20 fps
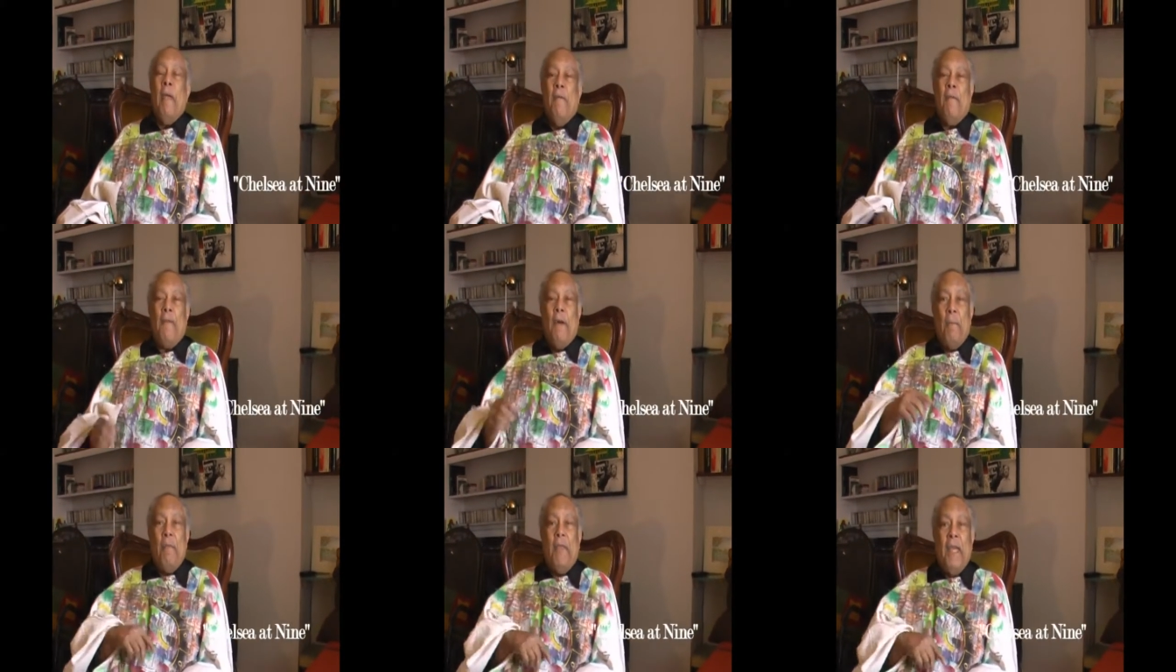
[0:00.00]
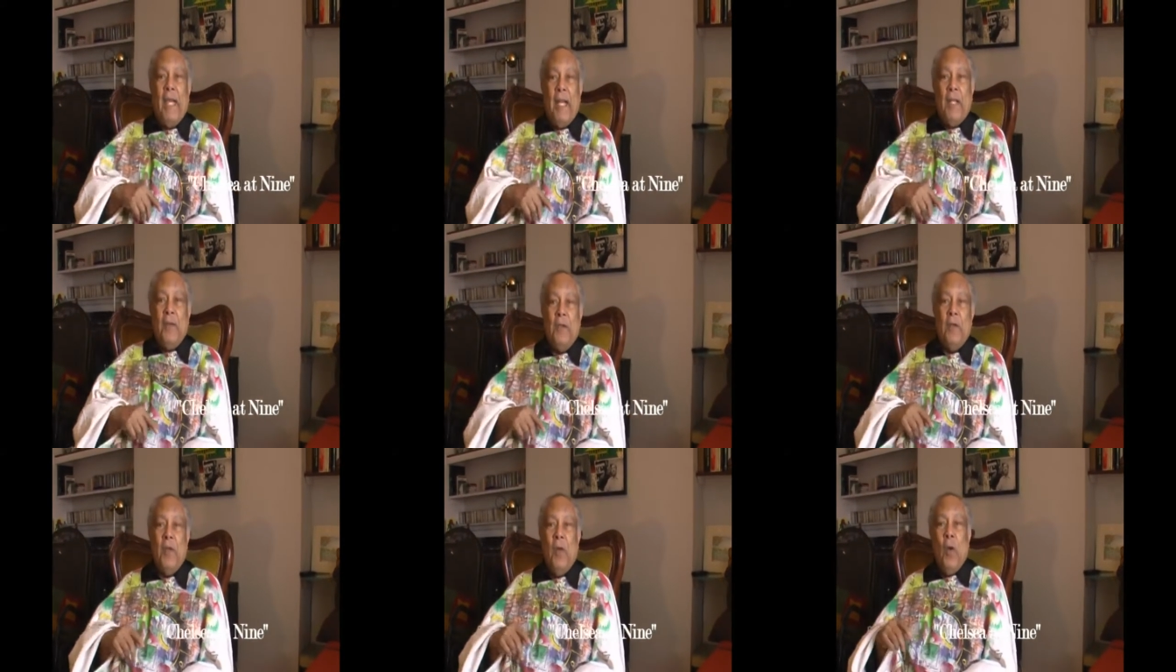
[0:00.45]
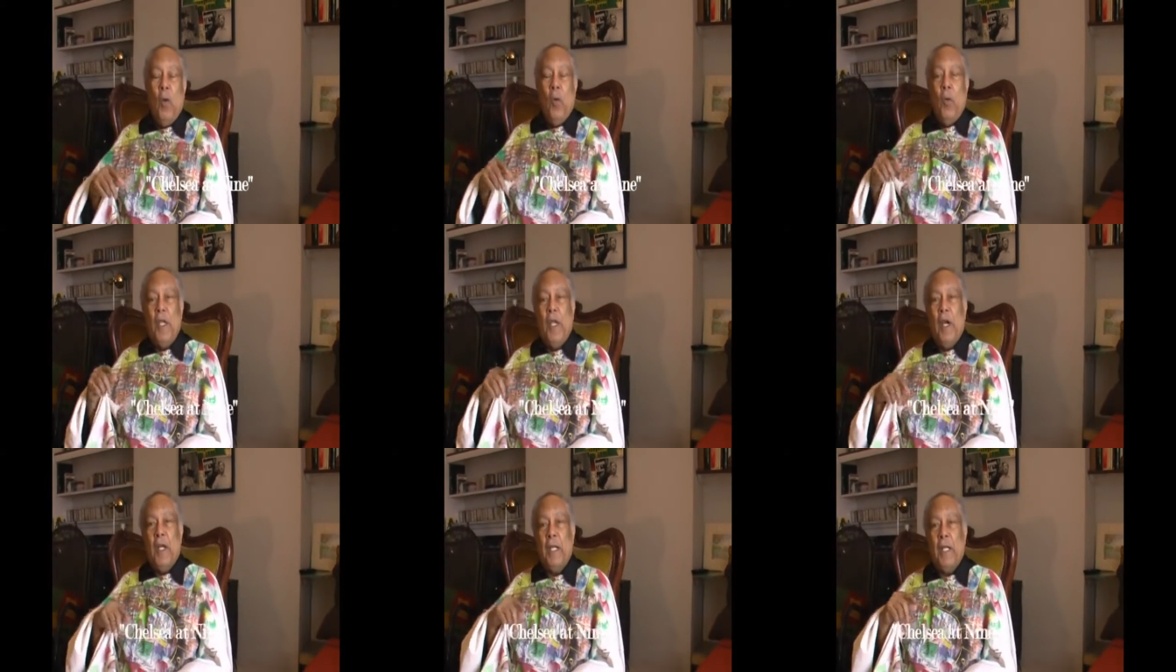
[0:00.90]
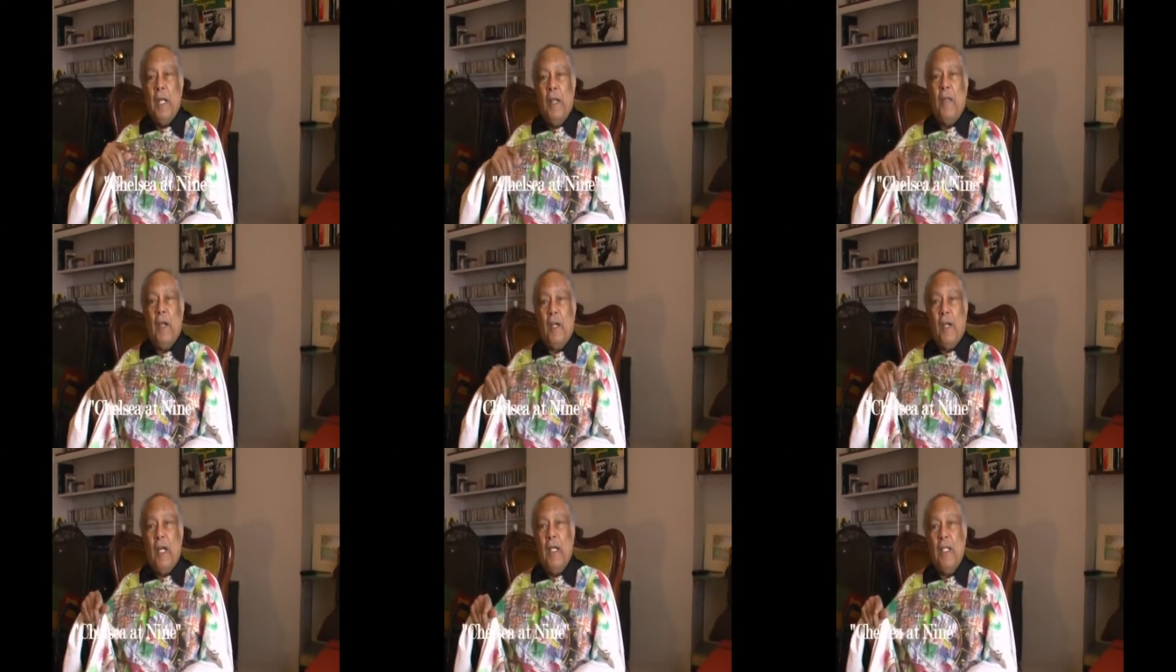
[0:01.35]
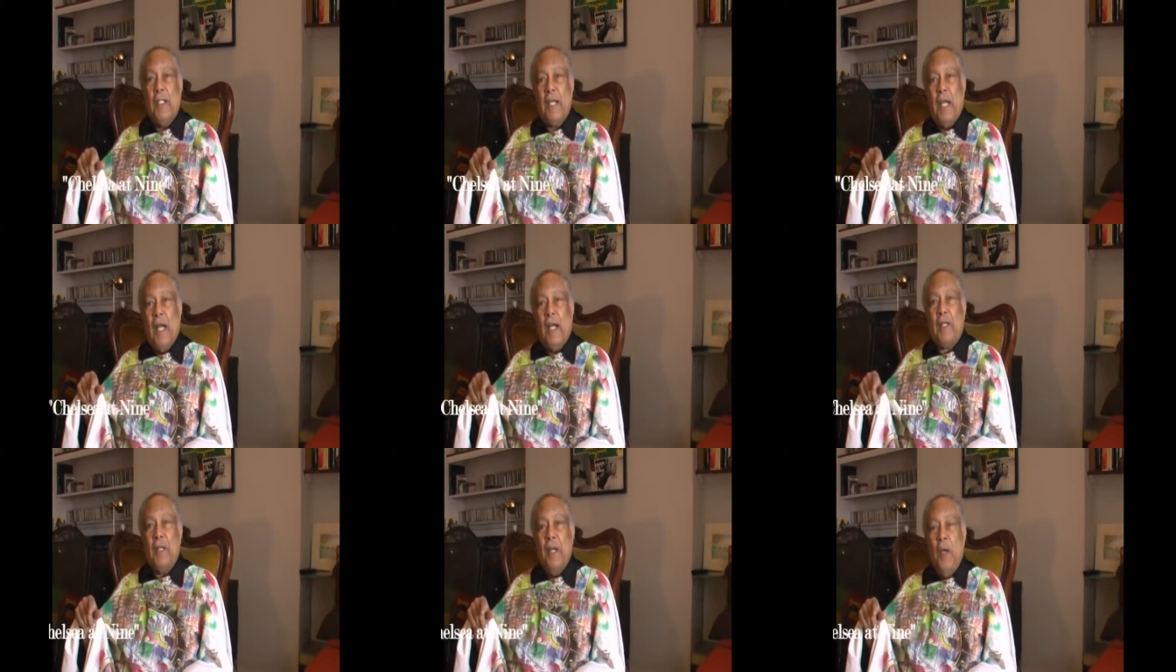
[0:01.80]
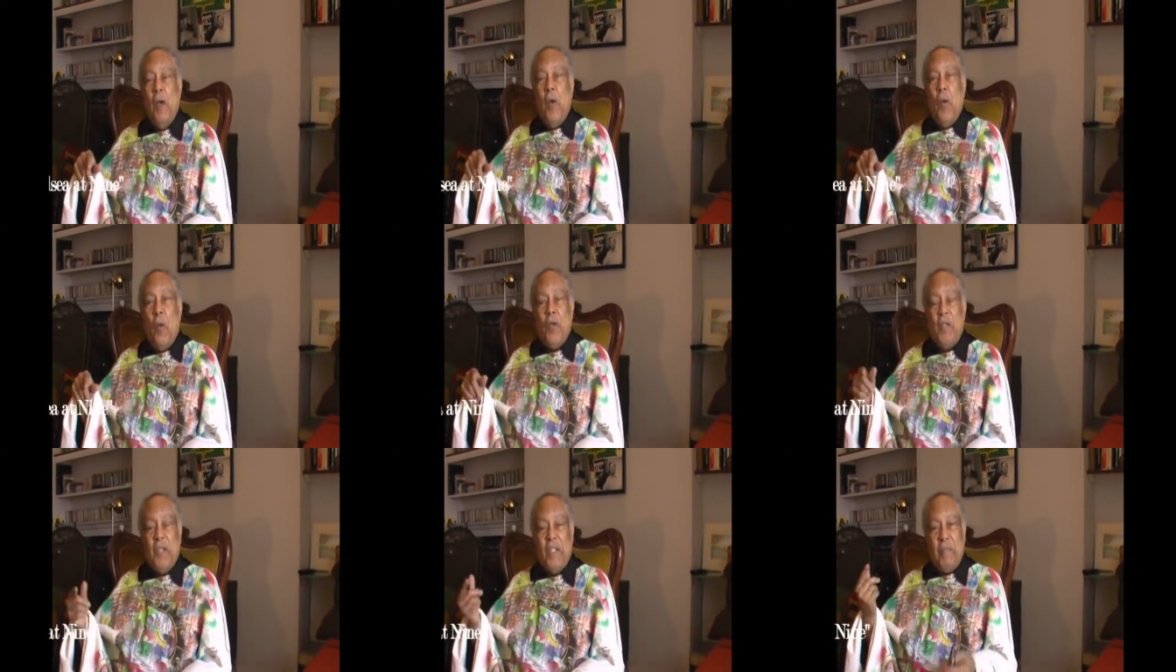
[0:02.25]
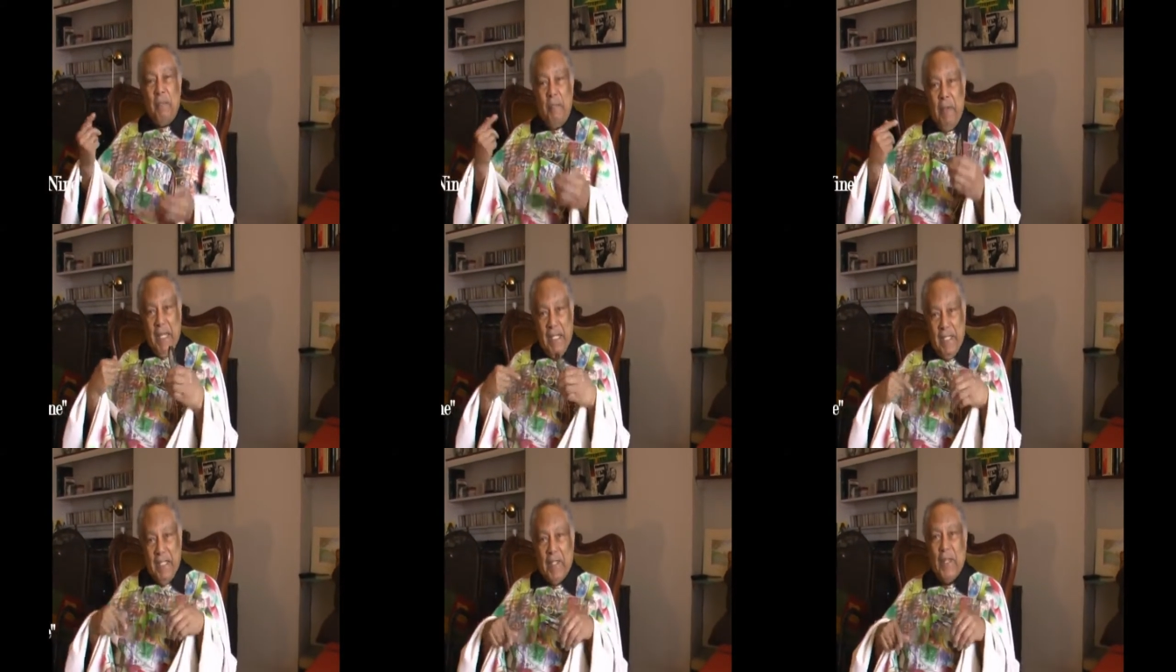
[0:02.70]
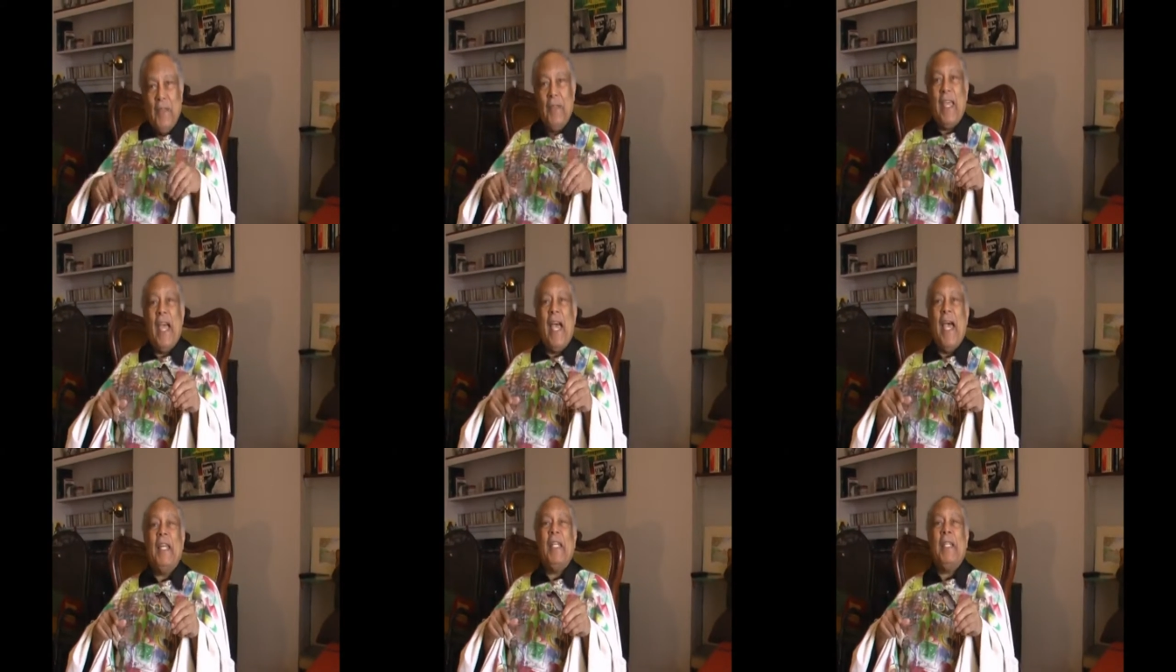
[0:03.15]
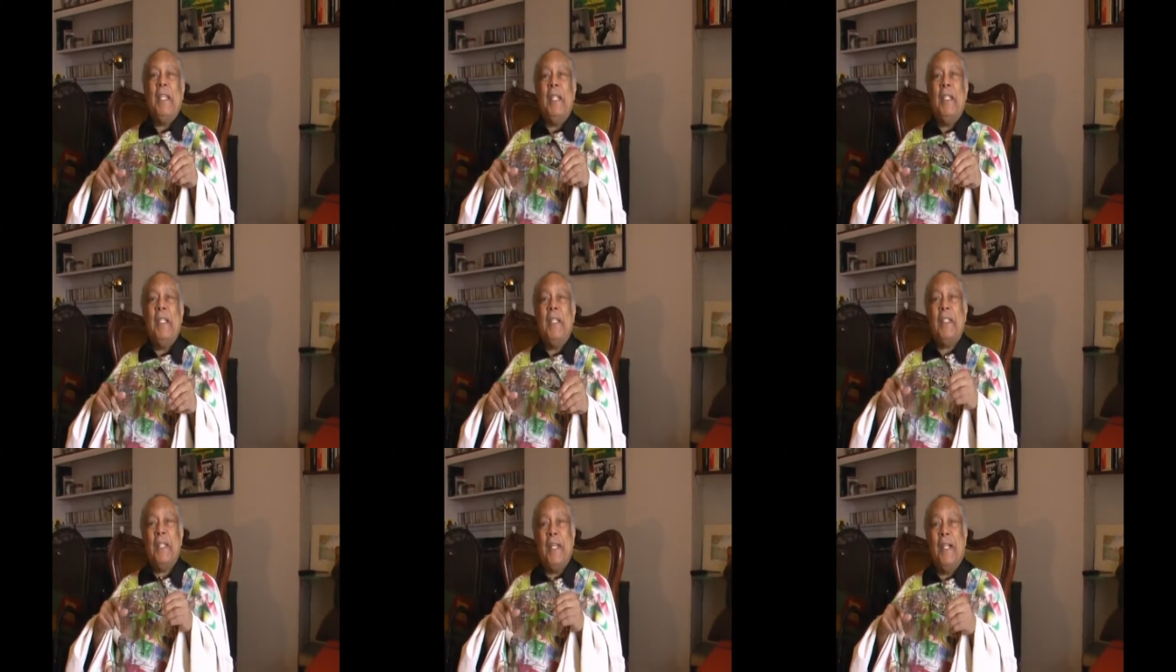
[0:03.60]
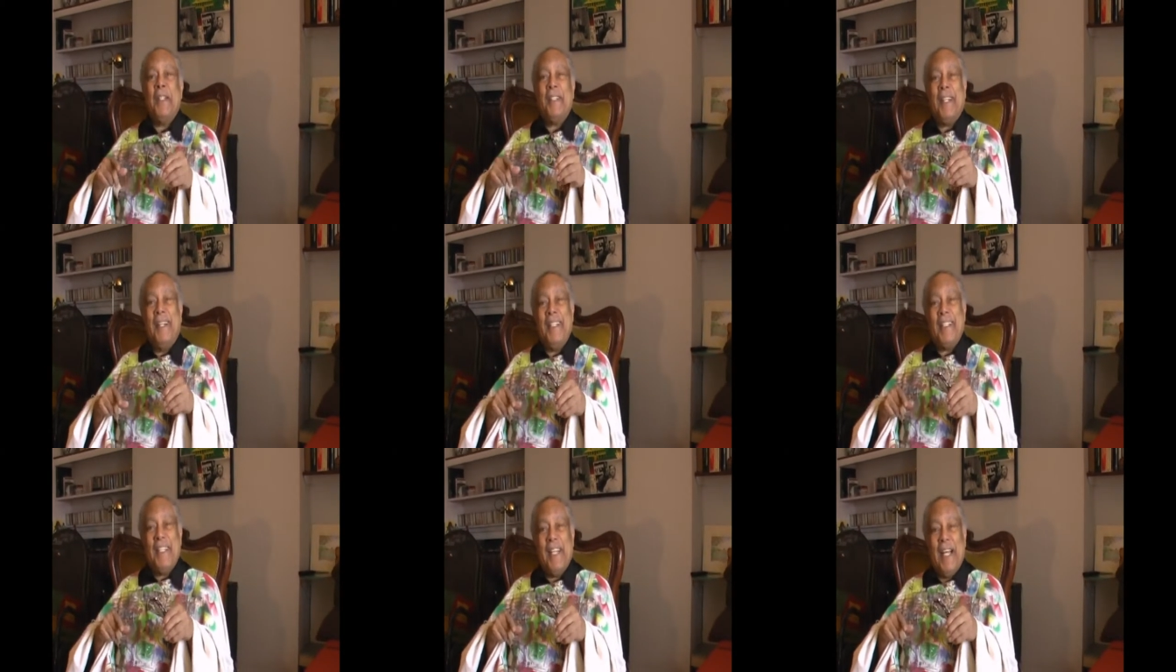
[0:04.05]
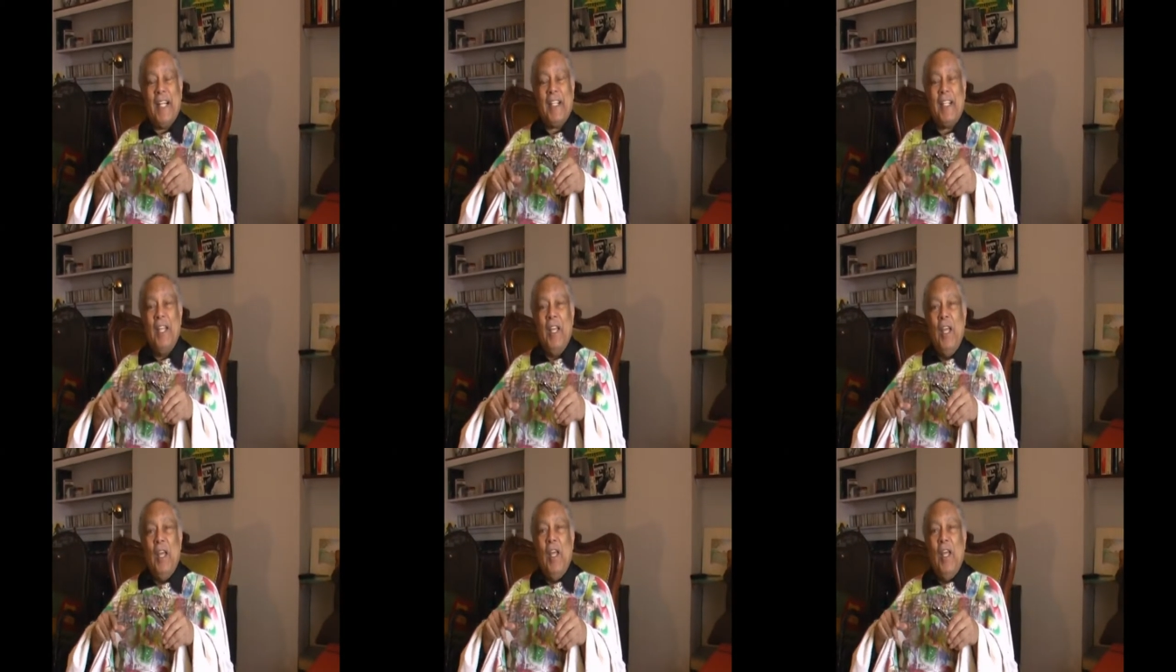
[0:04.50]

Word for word: From then, we got another contact, which was based on the Island of the Sun contact,